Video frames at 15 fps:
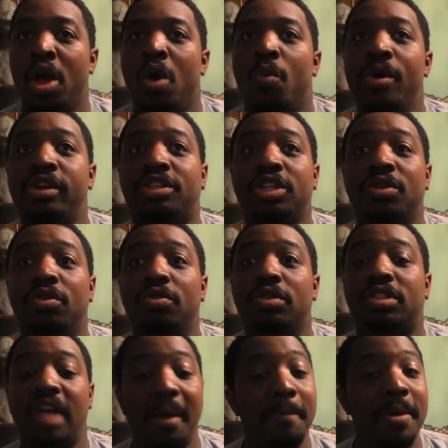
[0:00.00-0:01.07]
Which
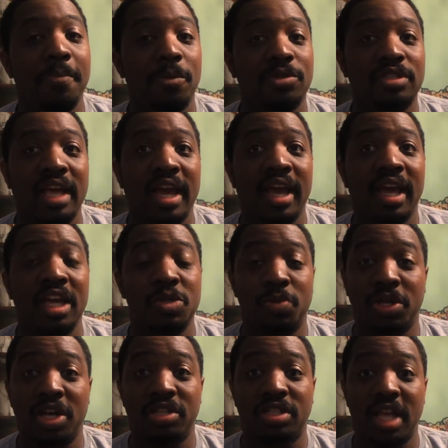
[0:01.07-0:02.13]
some people say is
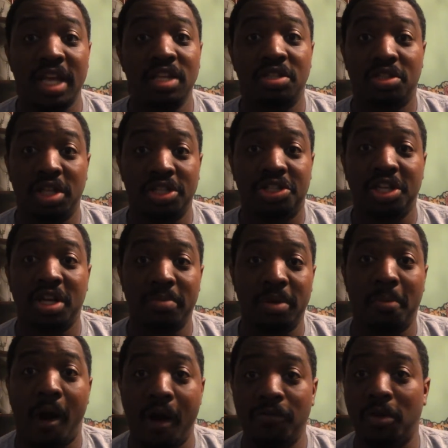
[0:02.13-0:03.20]
because
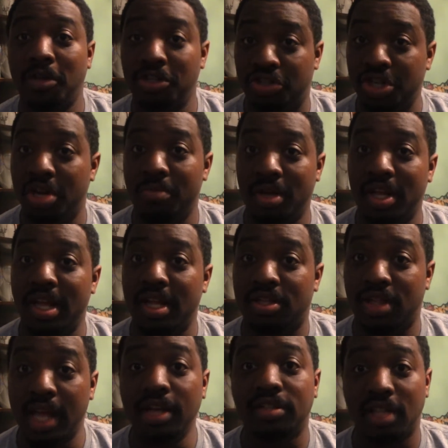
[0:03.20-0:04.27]
Marvel legitimately
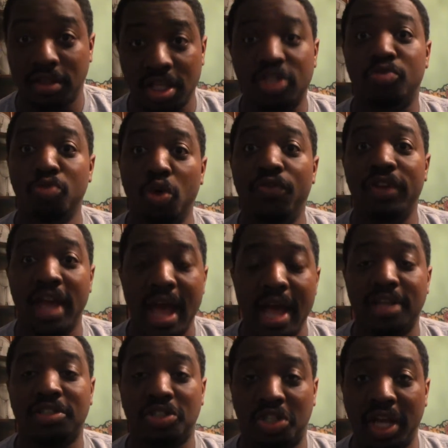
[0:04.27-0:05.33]
thinks that this movie
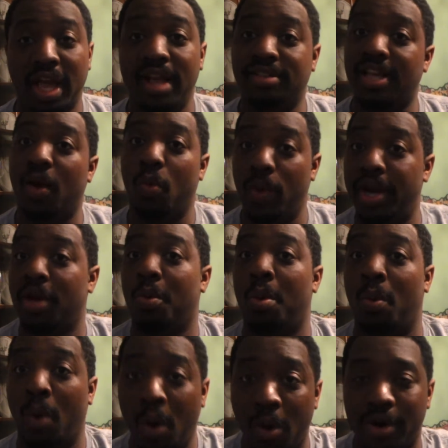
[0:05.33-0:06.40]
has a chance at winning
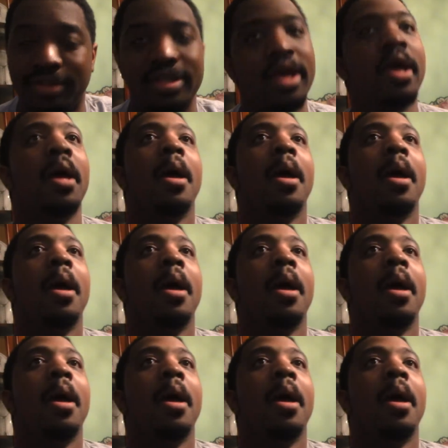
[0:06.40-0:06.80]
awards.